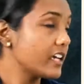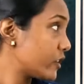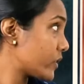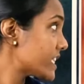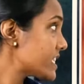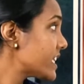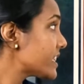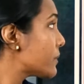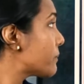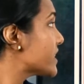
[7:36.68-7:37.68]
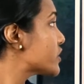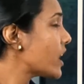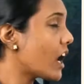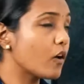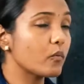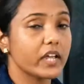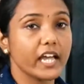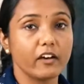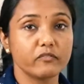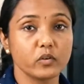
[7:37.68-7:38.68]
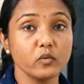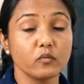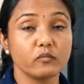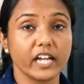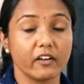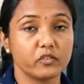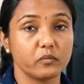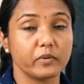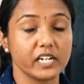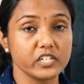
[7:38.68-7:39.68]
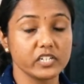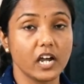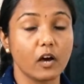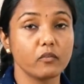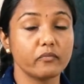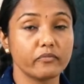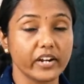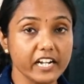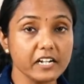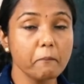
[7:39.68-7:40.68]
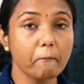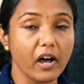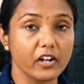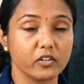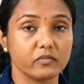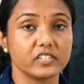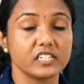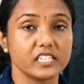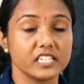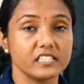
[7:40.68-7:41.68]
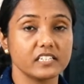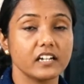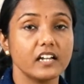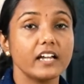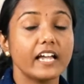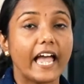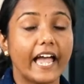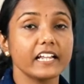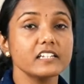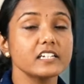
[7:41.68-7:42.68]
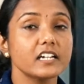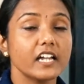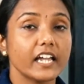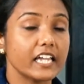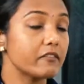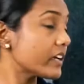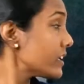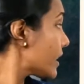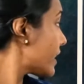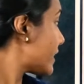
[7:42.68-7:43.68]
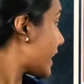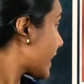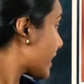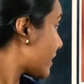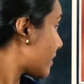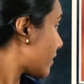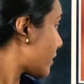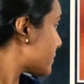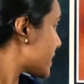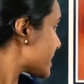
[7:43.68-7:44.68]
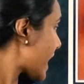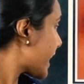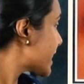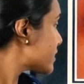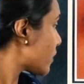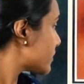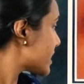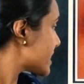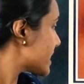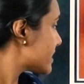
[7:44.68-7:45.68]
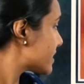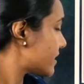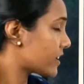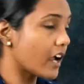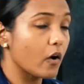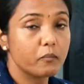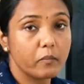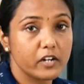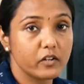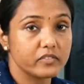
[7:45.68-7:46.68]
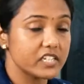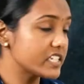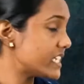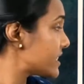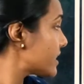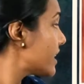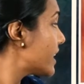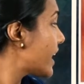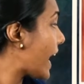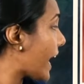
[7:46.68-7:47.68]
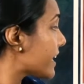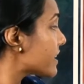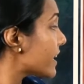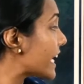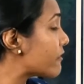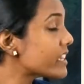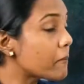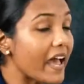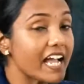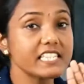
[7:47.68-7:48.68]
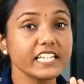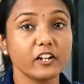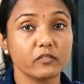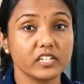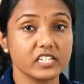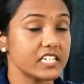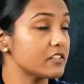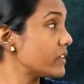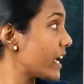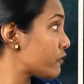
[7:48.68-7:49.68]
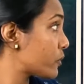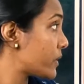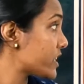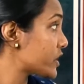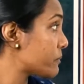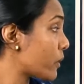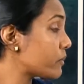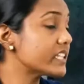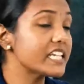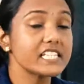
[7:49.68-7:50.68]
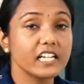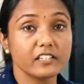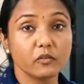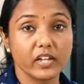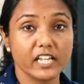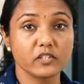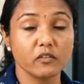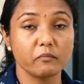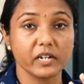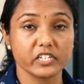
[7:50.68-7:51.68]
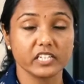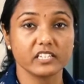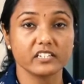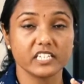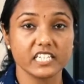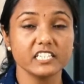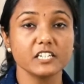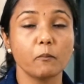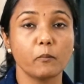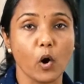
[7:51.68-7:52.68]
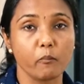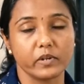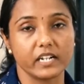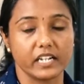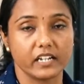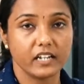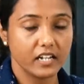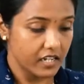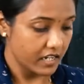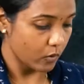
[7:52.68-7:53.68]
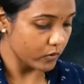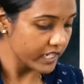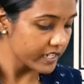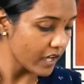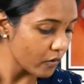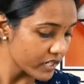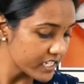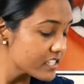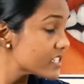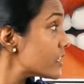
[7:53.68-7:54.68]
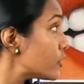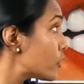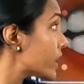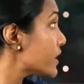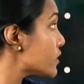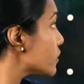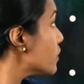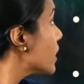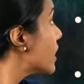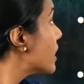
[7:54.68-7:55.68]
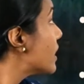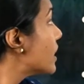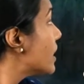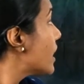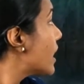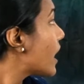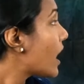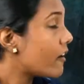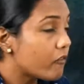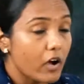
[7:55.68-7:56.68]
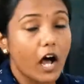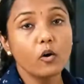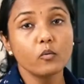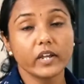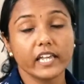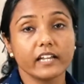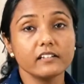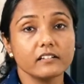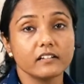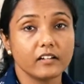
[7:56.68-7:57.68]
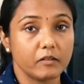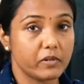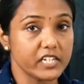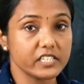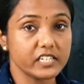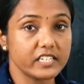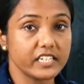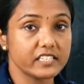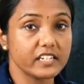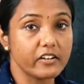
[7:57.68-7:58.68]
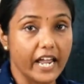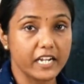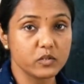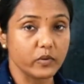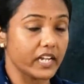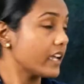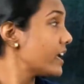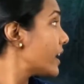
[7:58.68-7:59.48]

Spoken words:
You can see in the picture how we have to brush our front part of the teeth, and even like the sides of the teeth, the crown part of the teeth, and even the back side of the teeth, we have to brush it properly. These are the ways of brushing the teeth properly. Okay, now let's look into how we can brush the teeth in right way.